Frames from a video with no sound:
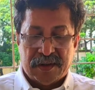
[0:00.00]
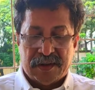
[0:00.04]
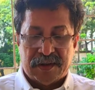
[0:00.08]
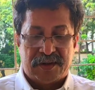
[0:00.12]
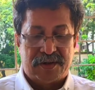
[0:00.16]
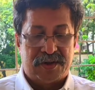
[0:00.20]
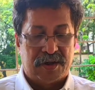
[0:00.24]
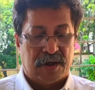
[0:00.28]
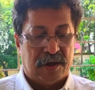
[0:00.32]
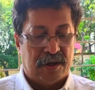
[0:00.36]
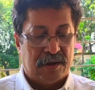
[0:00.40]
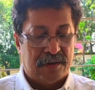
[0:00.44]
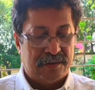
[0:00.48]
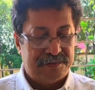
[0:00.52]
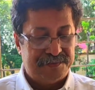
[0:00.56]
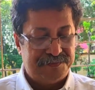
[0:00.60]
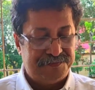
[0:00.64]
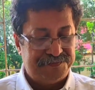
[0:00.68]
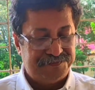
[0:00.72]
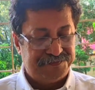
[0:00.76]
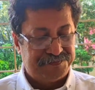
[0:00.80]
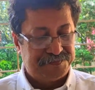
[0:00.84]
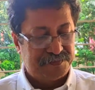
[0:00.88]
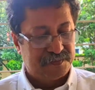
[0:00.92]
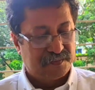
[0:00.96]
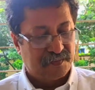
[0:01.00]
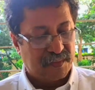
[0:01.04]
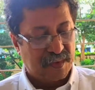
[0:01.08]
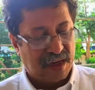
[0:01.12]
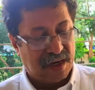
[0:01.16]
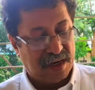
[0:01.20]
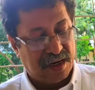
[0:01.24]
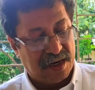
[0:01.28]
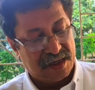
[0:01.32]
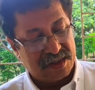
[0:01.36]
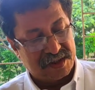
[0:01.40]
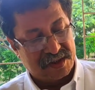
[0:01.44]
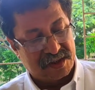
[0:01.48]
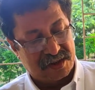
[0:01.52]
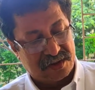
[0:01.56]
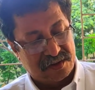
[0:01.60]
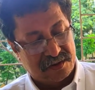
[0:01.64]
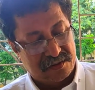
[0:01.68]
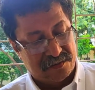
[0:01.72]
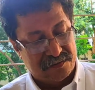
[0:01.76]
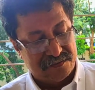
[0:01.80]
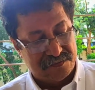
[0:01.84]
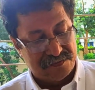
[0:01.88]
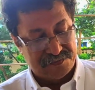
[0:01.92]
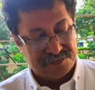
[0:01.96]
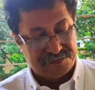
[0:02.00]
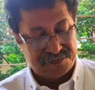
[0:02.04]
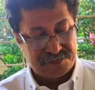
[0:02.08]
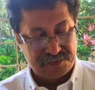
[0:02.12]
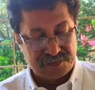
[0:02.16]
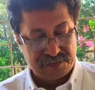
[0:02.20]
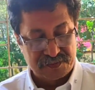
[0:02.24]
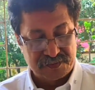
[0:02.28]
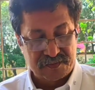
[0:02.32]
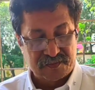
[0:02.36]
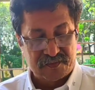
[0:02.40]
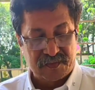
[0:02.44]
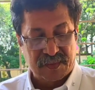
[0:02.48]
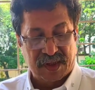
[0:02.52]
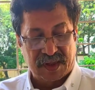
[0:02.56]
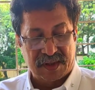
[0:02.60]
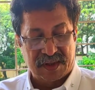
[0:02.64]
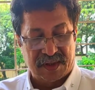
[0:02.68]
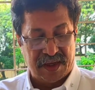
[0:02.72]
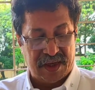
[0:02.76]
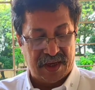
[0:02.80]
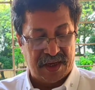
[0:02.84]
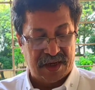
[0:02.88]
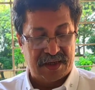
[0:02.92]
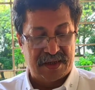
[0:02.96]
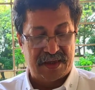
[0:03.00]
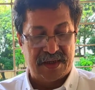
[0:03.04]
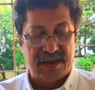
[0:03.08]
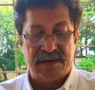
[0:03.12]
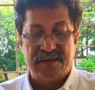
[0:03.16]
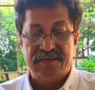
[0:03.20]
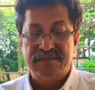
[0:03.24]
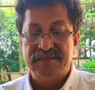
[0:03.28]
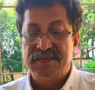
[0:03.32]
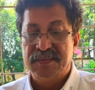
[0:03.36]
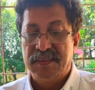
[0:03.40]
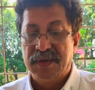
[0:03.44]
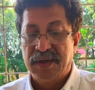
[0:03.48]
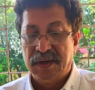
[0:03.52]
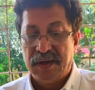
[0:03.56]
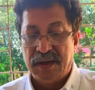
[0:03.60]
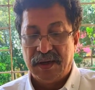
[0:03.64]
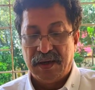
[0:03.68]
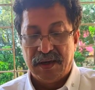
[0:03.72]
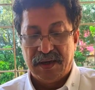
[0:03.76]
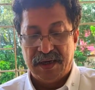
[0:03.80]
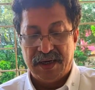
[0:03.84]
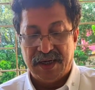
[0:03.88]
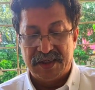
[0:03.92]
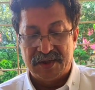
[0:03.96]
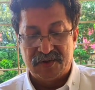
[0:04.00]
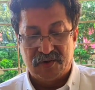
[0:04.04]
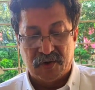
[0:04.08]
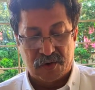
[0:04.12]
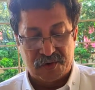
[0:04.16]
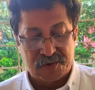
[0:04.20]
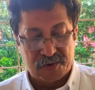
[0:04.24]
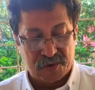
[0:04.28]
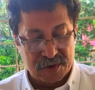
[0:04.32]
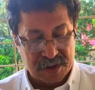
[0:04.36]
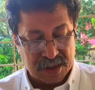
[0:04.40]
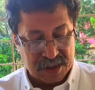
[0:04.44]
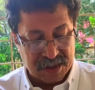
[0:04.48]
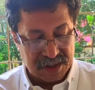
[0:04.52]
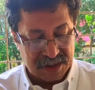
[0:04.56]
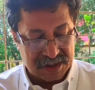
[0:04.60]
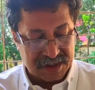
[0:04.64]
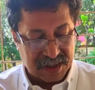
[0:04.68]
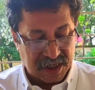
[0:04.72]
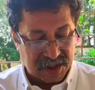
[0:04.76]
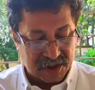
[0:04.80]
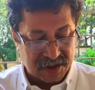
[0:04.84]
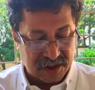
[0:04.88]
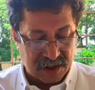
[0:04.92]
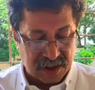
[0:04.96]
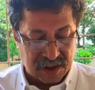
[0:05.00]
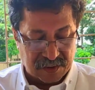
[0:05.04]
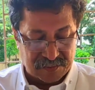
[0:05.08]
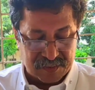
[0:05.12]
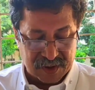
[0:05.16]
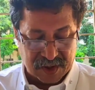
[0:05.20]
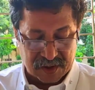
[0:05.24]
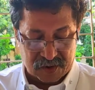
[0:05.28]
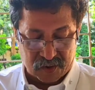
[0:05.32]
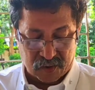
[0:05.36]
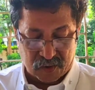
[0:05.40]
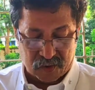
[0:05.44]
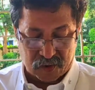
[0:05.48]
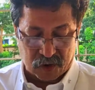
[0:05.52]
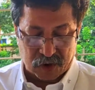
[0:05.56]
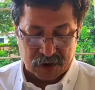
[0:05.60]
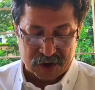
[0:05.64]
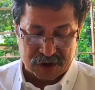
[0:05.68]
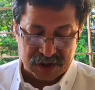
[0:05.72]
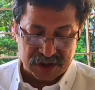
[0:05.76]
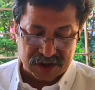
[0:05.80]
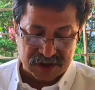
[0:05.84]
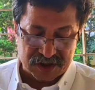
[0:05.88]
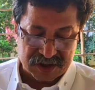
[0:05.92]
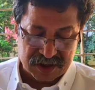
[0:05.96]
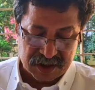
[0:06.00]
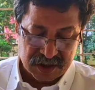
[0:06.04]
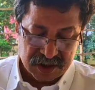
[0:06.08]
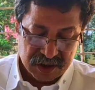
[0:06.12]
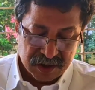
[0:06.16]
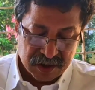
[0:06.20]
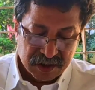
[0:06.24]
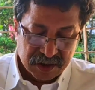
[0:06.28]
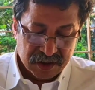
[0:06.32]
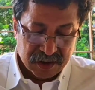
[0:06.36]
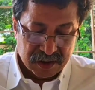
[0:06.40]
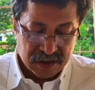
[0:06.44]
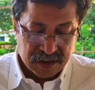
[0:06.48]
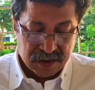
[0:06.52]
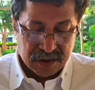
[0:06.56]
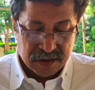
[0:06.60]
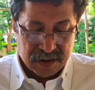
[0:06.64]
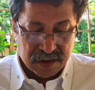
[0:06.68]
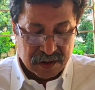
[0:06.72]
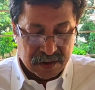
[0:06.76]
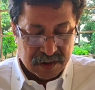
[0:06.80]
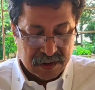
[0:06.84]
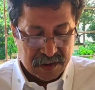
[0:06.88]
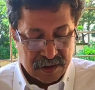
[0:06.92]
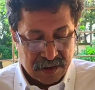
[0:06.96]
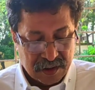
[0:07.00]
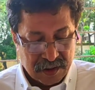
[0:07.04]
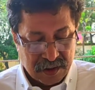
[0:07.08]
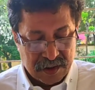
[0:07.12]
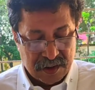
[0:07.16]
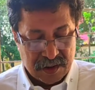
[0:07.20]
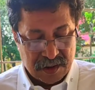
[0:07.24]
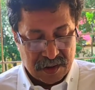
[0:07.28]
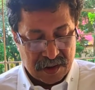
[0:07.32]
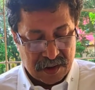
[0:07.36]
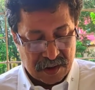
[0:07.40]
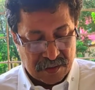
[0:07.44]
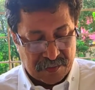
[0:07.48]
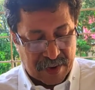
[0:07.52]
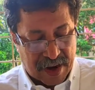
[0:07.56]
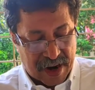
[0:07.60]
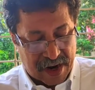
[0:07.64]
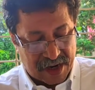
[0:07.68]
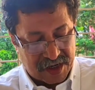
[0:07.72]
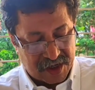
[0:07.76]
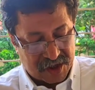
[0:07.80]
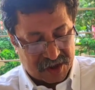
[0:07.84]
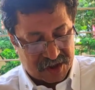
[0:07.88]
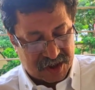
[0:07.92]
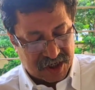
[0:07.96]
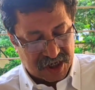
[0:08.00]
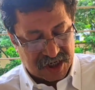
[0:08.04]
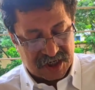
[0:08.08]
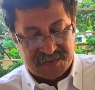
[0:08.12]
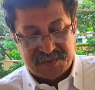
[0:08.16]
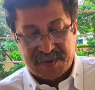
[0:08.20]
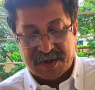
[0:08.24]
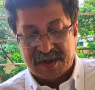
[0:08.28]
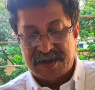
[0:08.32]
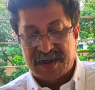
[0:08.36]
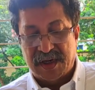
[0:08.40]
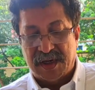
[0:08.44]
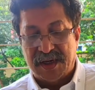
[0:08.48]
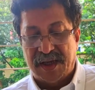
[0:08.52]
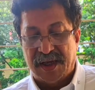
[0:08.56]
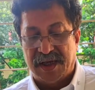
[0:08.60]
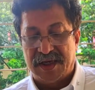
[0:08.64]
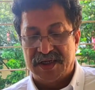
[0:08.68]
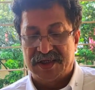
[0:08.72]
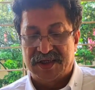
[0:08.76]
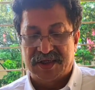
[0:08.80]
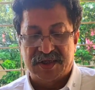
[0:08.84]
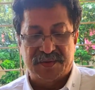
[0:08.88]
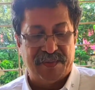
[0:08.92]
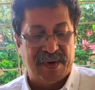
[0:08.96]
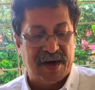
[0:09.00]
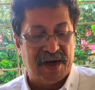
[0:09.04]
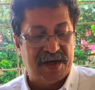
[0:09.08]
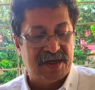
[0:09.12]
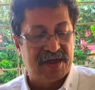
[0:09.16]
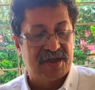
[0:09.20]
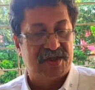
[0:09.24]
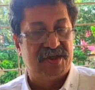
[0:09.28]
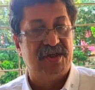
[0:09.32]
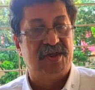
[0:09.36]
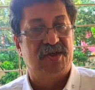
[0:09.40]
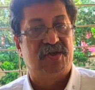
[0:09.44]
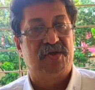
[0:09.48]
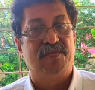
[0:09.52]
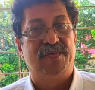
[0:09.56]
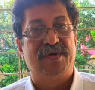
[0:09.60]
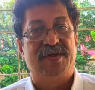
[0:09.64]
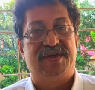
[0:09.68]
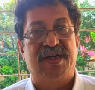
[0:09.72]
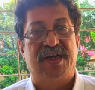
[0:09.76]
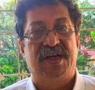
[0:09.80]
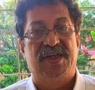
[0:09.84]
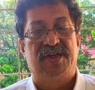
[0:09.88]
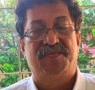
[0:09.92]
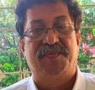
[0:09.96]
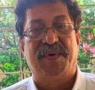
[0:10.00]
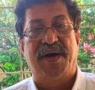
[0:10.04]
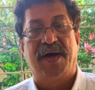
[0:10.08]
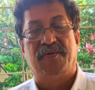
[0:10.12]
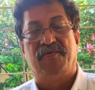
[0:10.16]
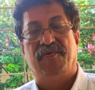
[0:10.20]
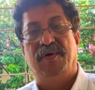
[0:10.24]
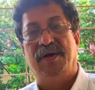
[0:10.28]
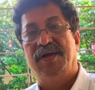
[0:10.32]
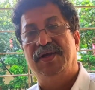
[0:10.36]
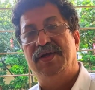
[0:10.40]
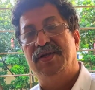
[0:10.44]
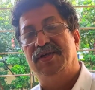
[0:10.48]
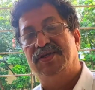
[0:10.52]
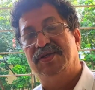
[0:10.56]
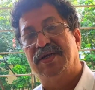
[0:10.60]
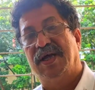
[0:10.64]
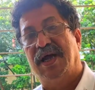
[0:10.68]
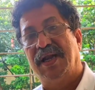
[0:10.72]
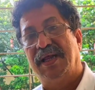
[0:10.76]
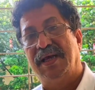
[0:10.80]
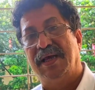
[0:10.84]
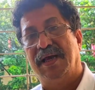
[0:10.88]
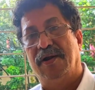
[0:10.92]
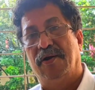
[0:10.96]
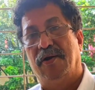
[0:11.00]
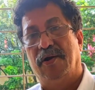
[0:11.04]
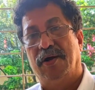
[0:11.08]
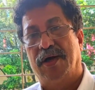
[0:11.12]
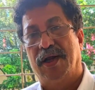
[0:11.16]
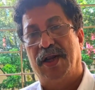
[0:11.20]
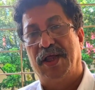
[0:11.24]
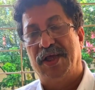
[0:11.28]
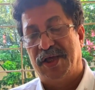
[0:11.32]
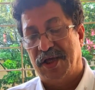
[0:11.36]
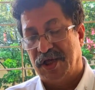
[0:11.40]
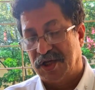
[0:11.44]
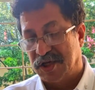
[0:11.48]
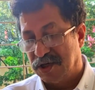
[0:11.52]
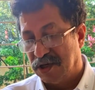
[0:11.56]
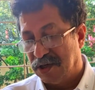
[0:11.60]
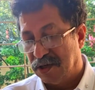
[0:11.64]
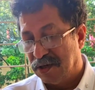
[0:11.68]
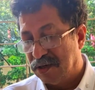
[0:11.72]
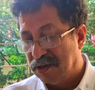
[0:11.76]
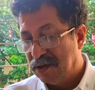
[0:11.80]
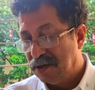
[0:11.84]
So let's go through the discussion of the 2 questions. Manager satisfaction, yes, manager needs to be satisfied when he is running an organization.